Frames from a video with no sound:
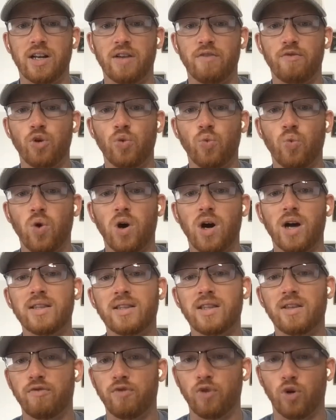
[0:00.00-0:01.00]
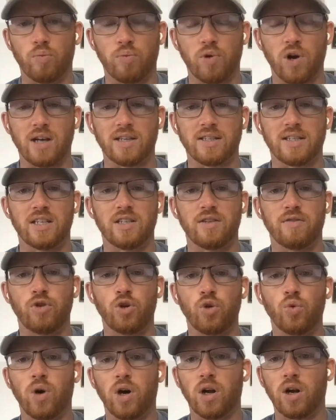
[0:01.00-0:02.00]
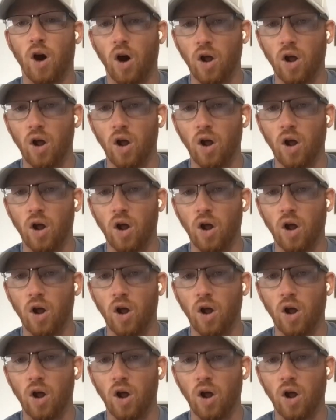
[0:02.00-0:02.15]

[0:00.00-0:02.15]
And if you want the full process, if you want